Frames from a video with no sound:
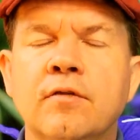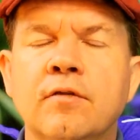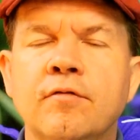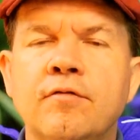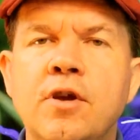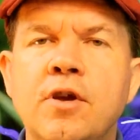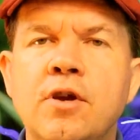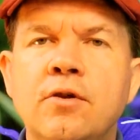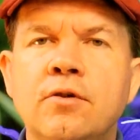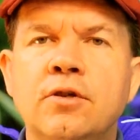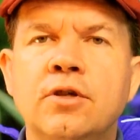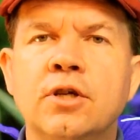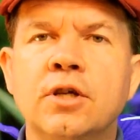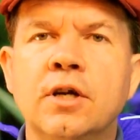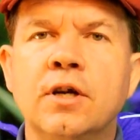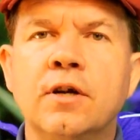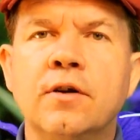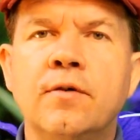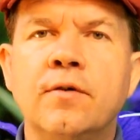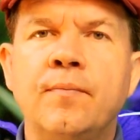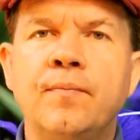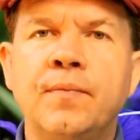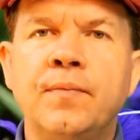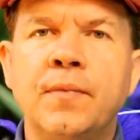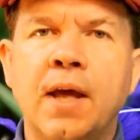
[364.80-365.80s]

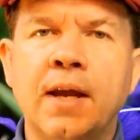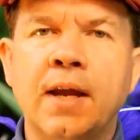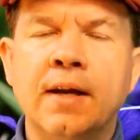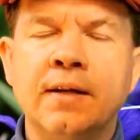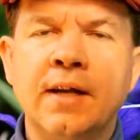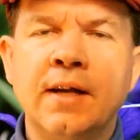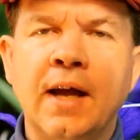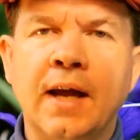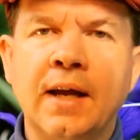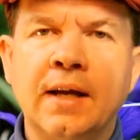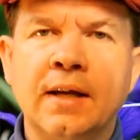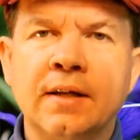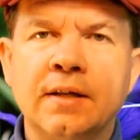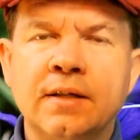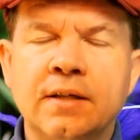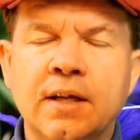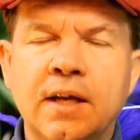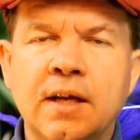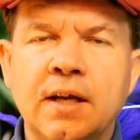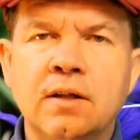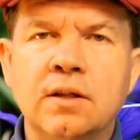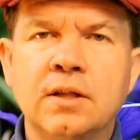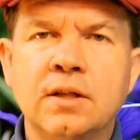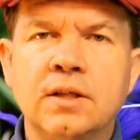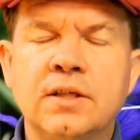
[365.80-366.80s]
future and take a
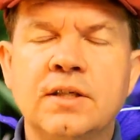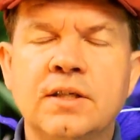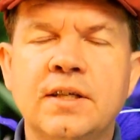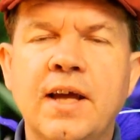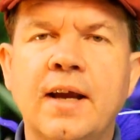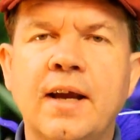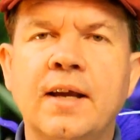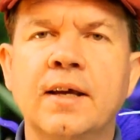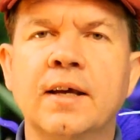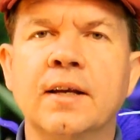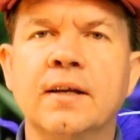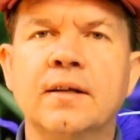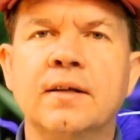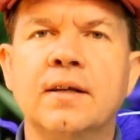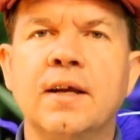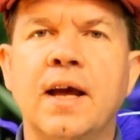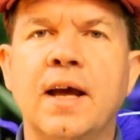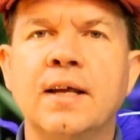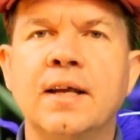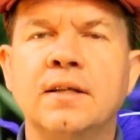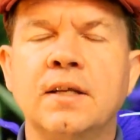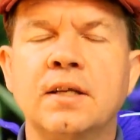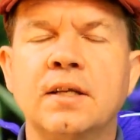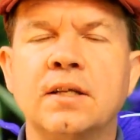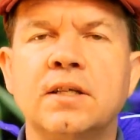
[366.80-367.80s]
single second
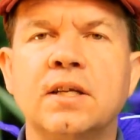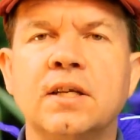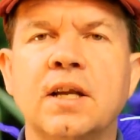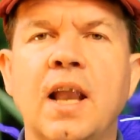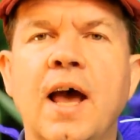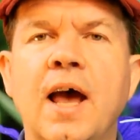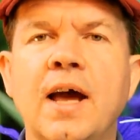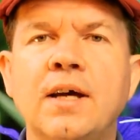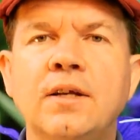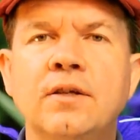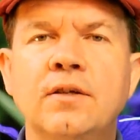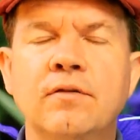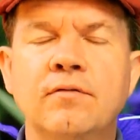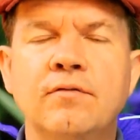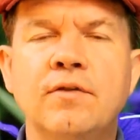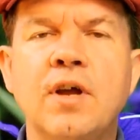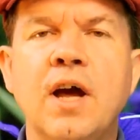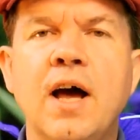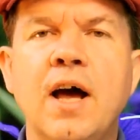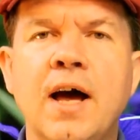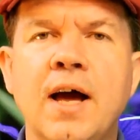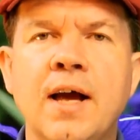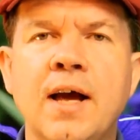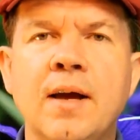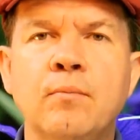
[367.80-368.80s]
as a slice of
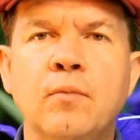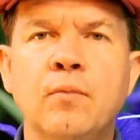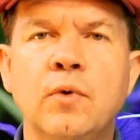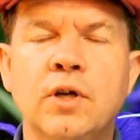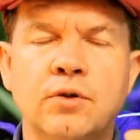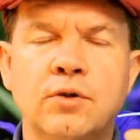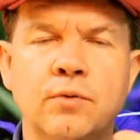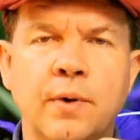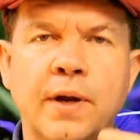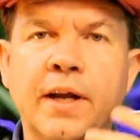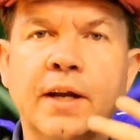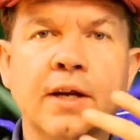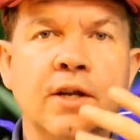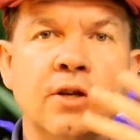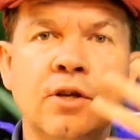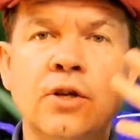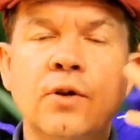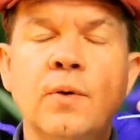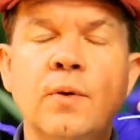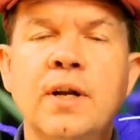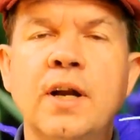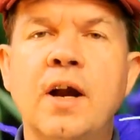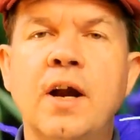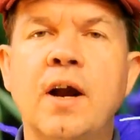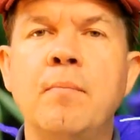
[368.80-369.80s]
time, which we can
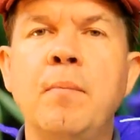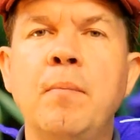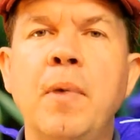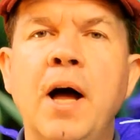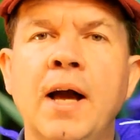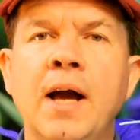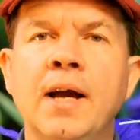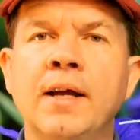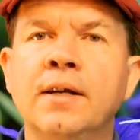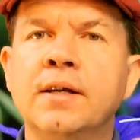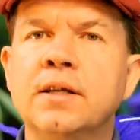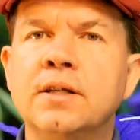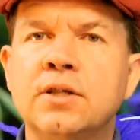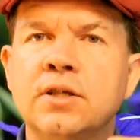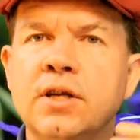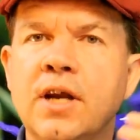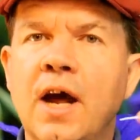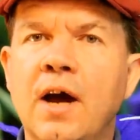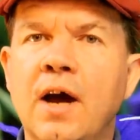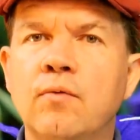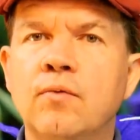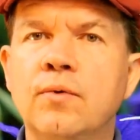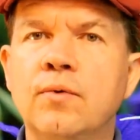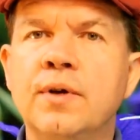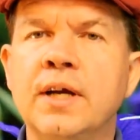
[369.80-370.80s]
do in our mind, it's
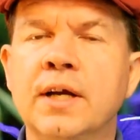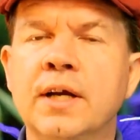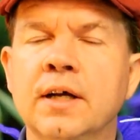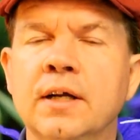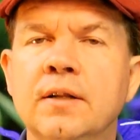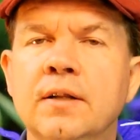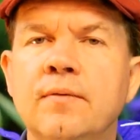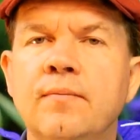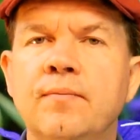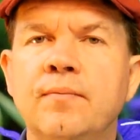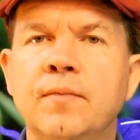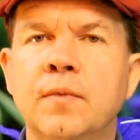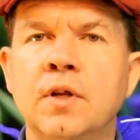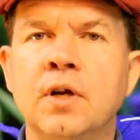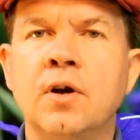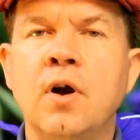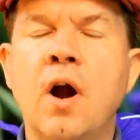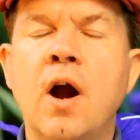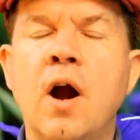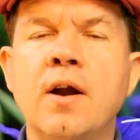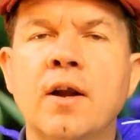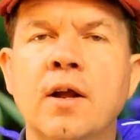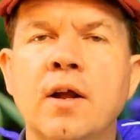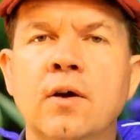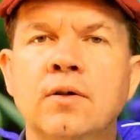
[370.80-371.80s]
not real. There
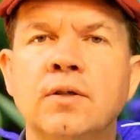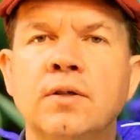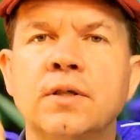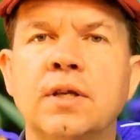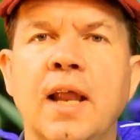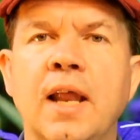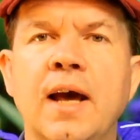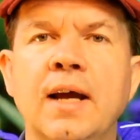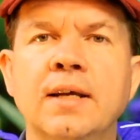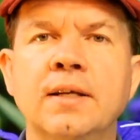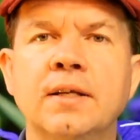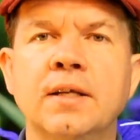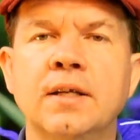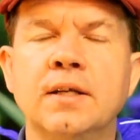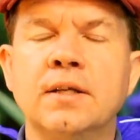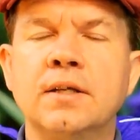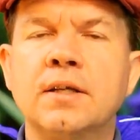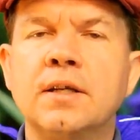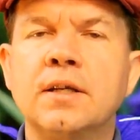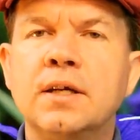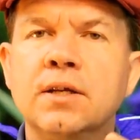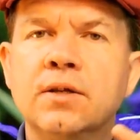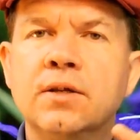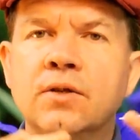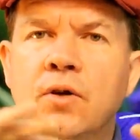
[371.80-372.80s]
are no
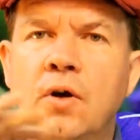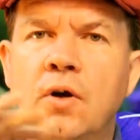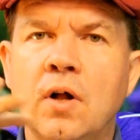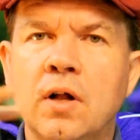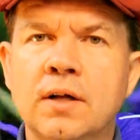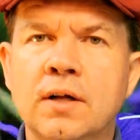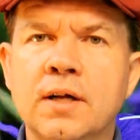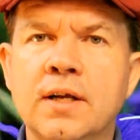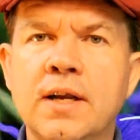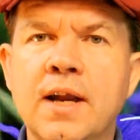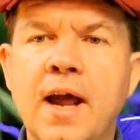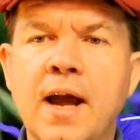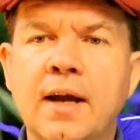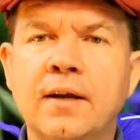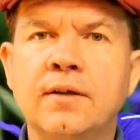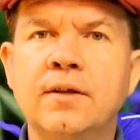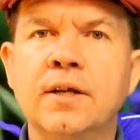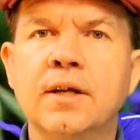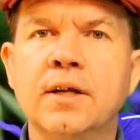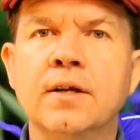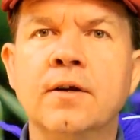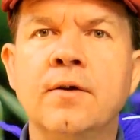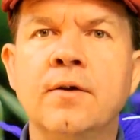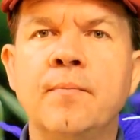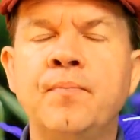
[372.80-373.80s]
slices. It's all
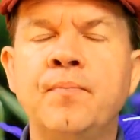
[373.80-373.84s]
connected.